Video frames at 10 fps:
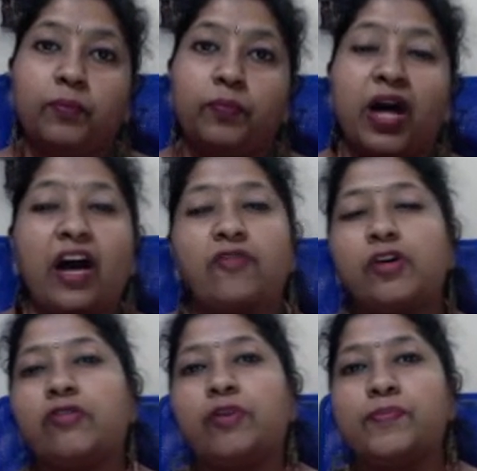have your
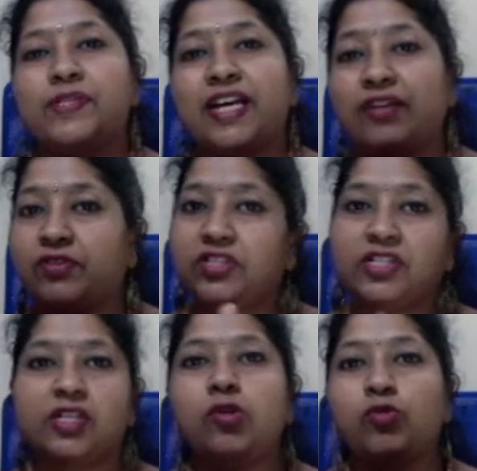website, which is
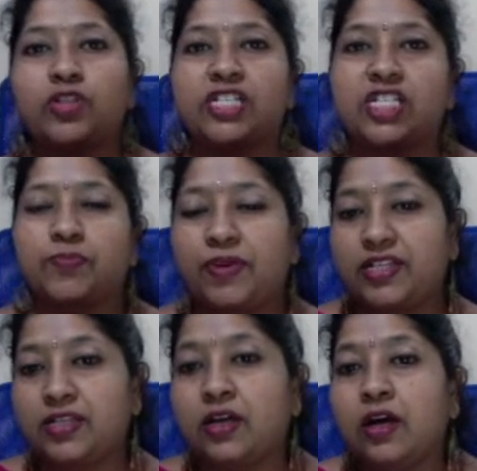the hosting
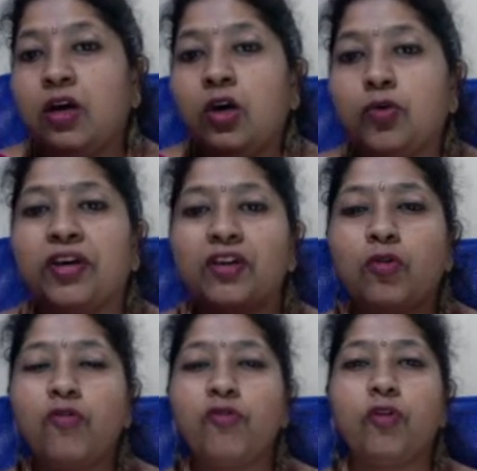space. You can go
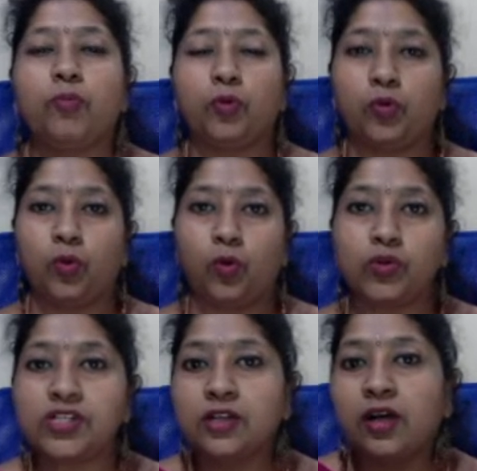for
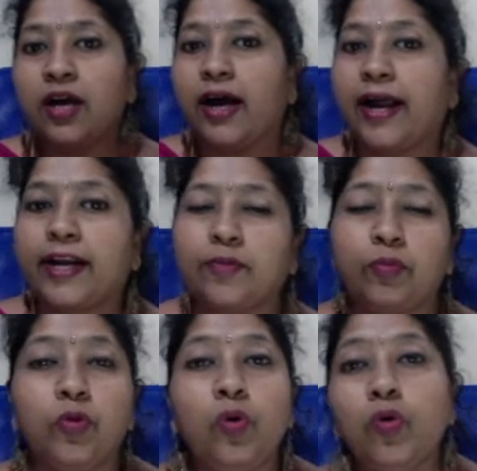Bluehost, and the
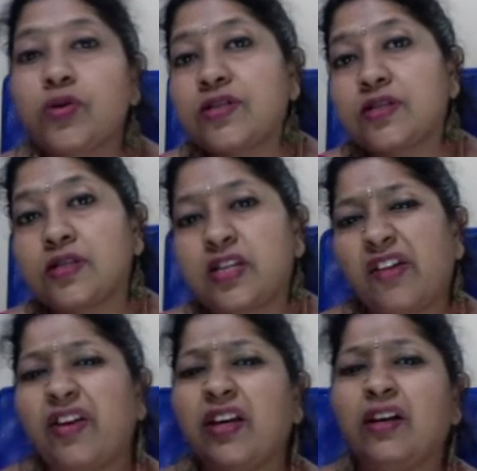Bluehost is
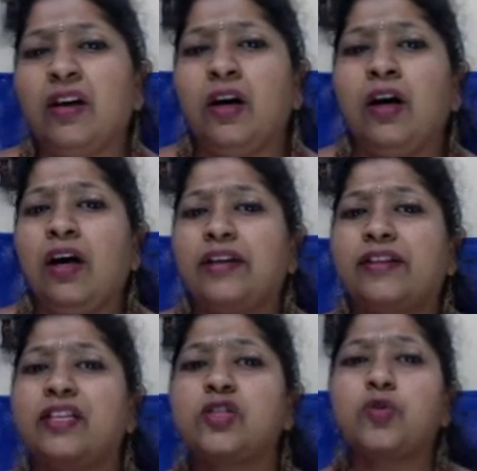giving, I
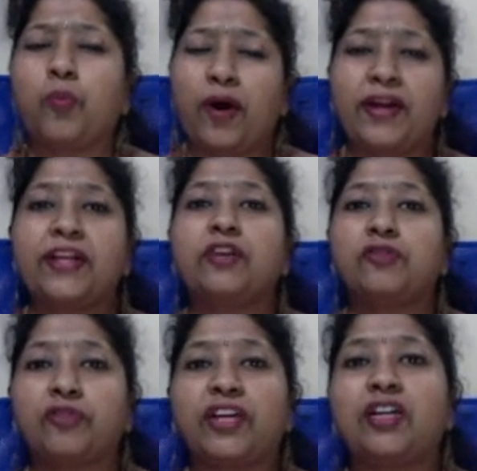think so, 1 year
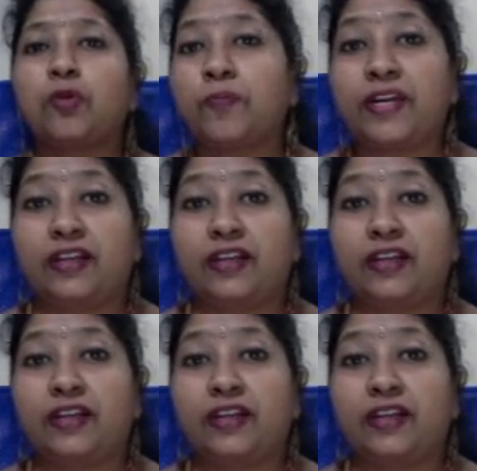free domain.